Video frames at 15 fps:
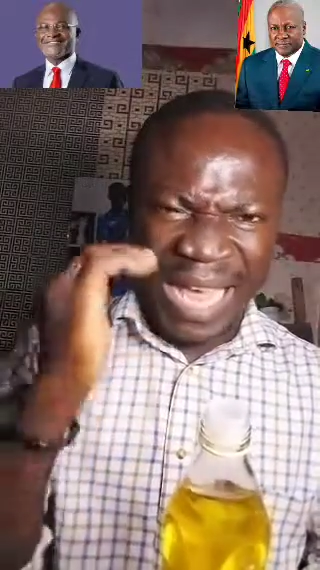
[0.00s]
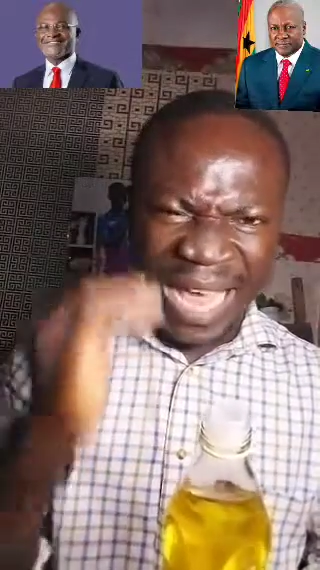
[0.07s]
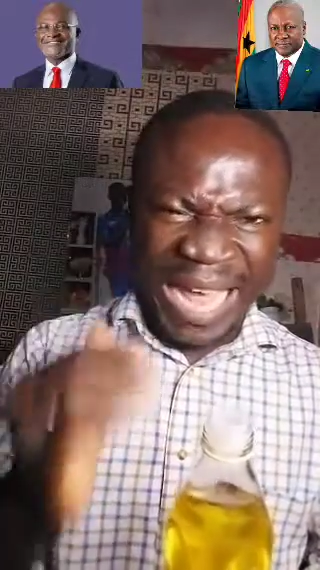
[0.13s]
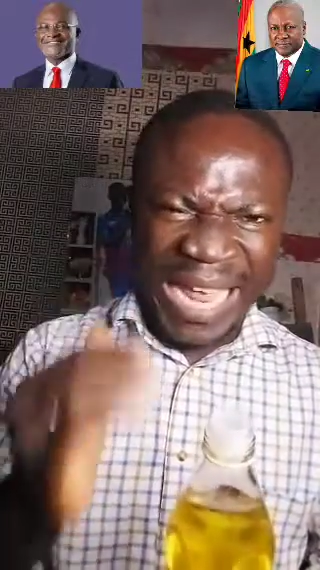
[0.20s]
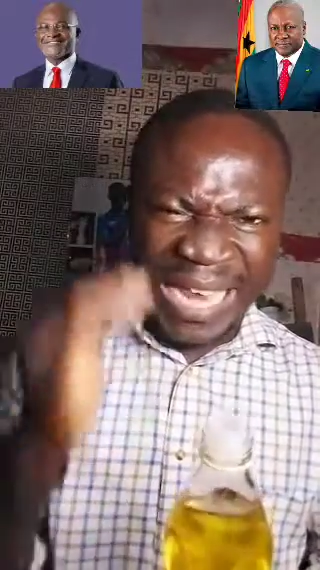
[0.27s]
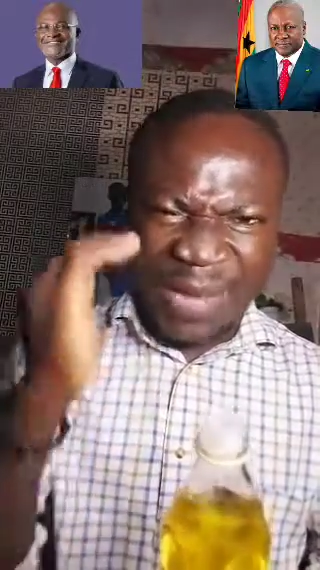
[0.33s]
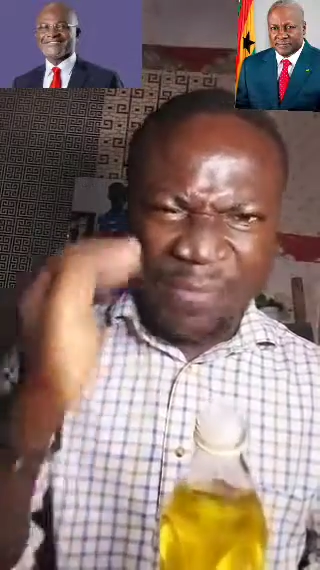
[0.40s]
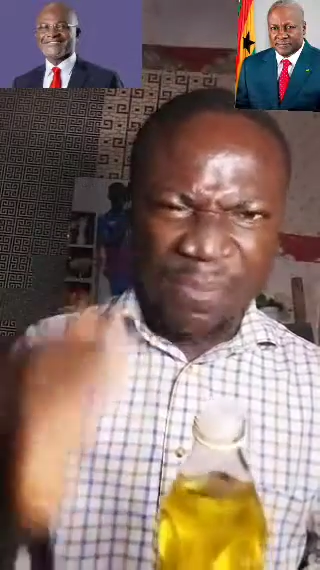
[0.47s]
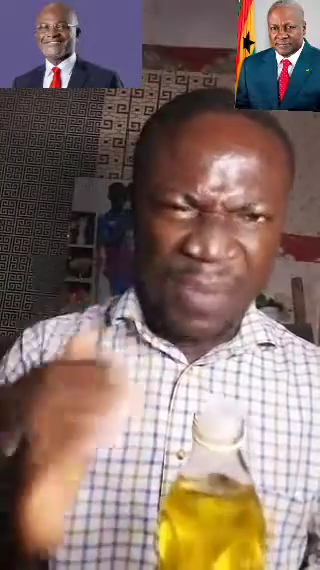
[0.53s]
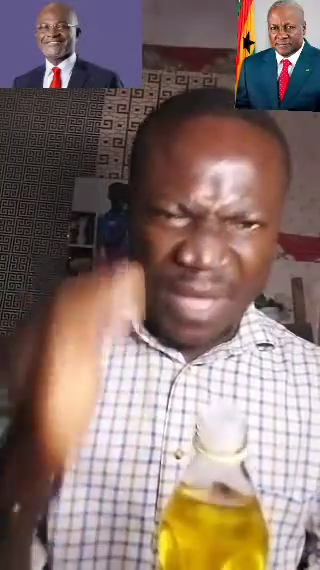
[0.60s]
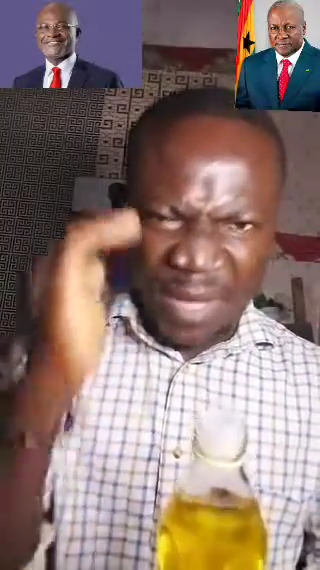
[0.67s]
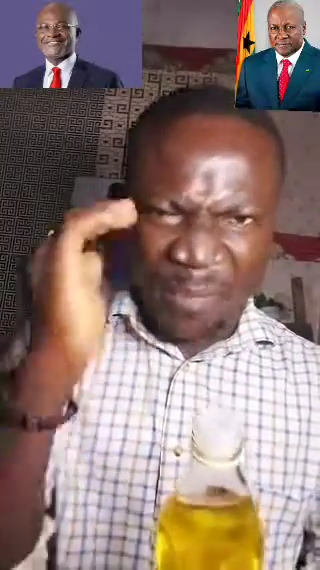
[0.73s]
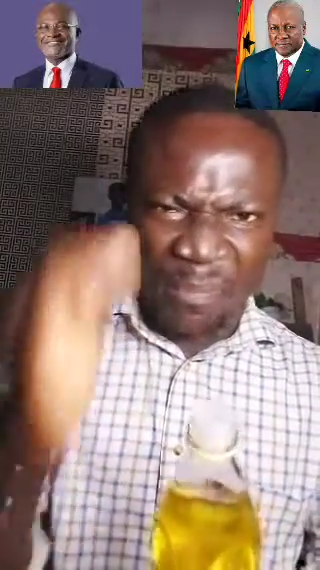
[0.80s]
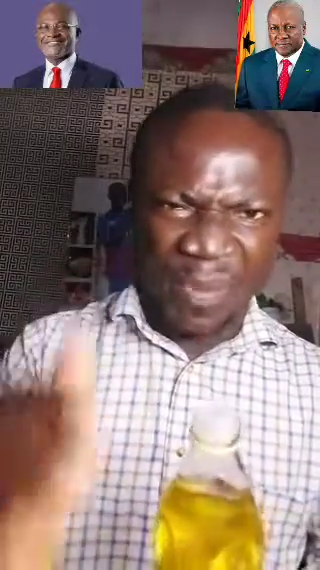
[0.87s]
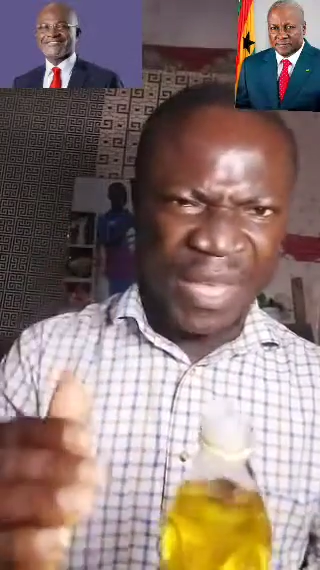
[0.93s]

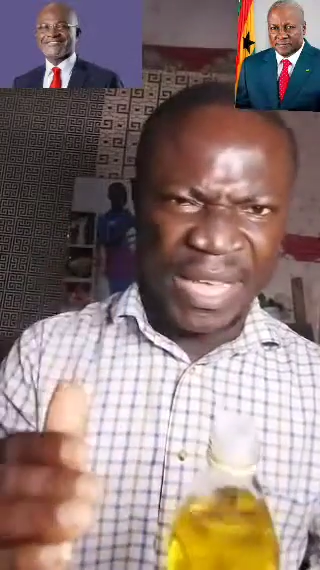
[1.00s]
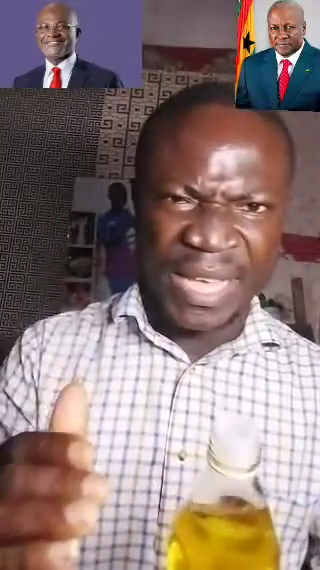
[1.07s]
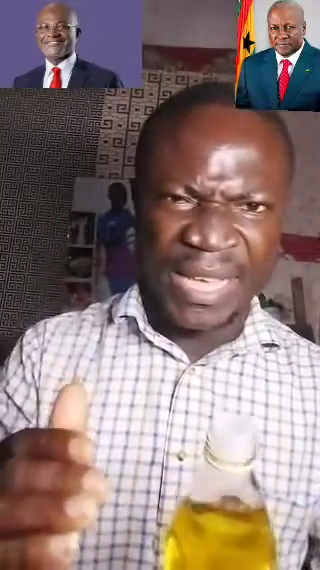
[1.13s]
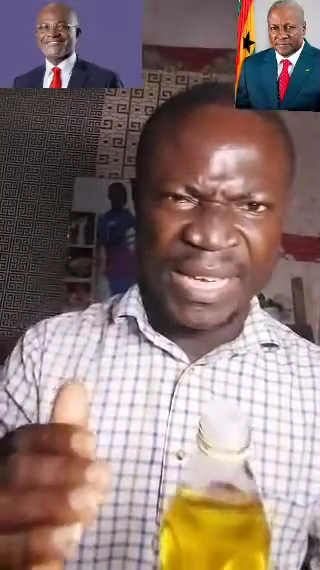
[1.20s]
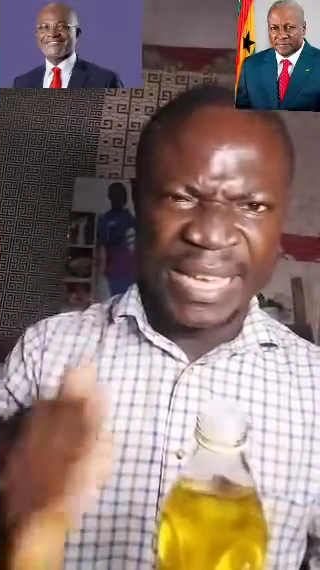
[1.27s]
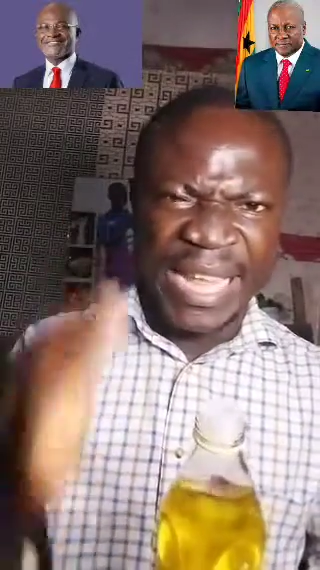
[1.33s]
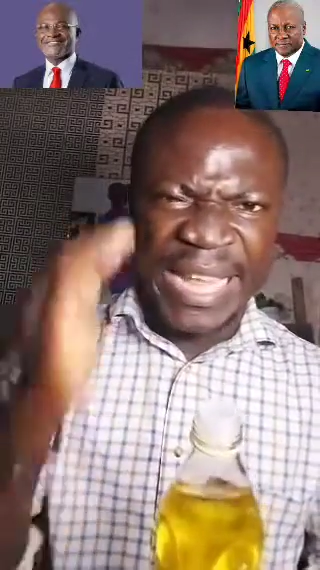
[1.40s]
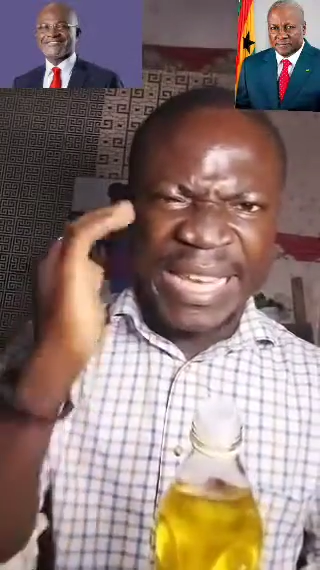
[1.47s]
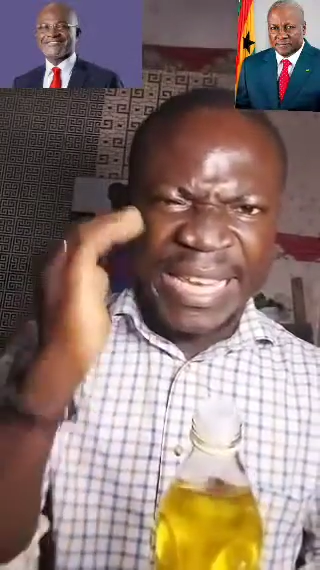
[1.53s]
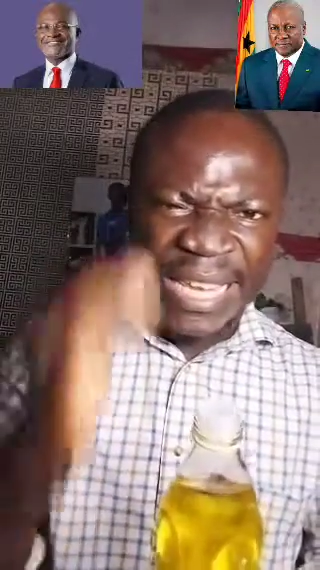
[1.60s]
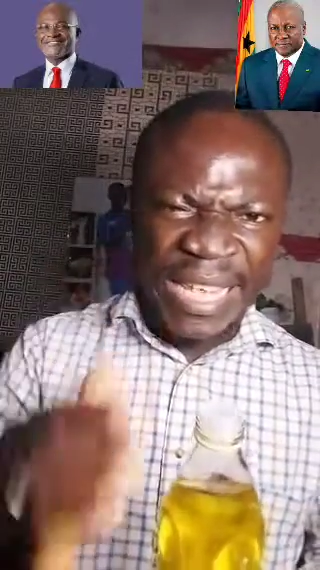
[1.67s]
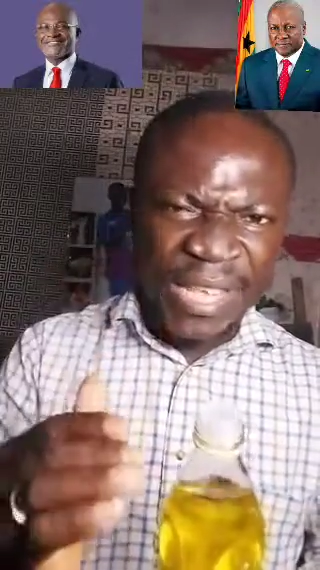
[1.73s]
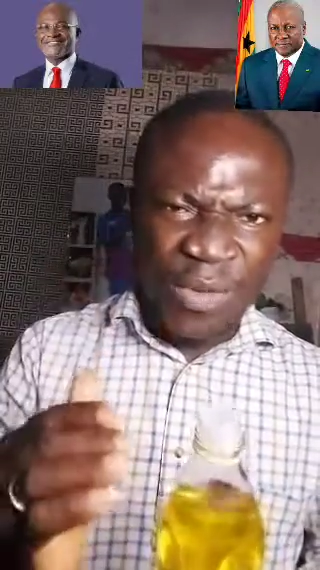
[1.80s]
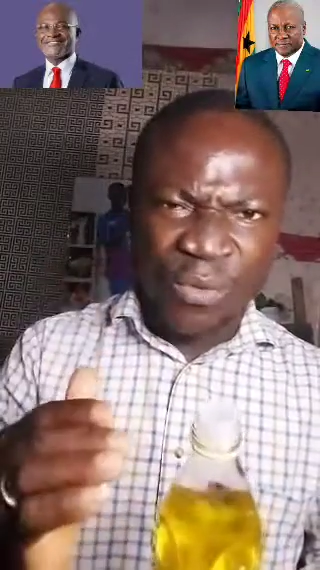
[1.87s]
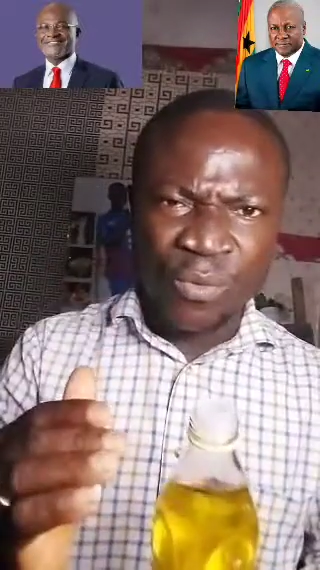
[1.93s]
NPP, the
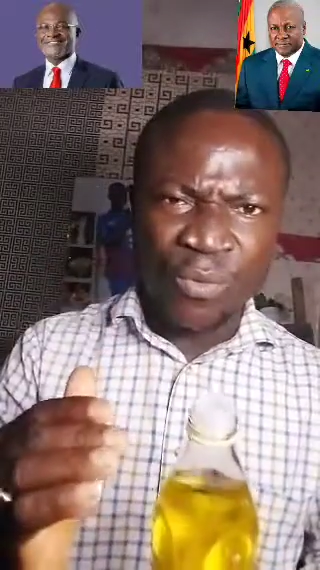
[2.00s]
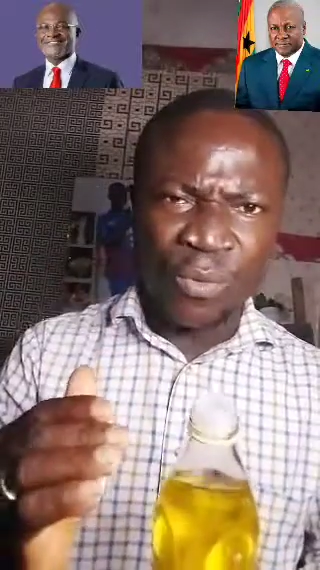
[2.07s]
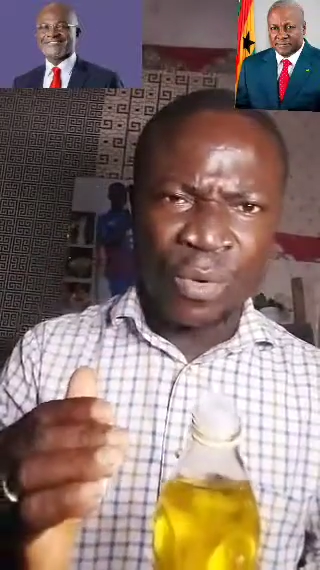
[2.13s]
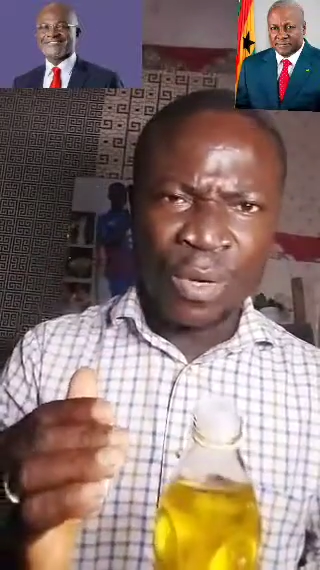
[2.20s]
New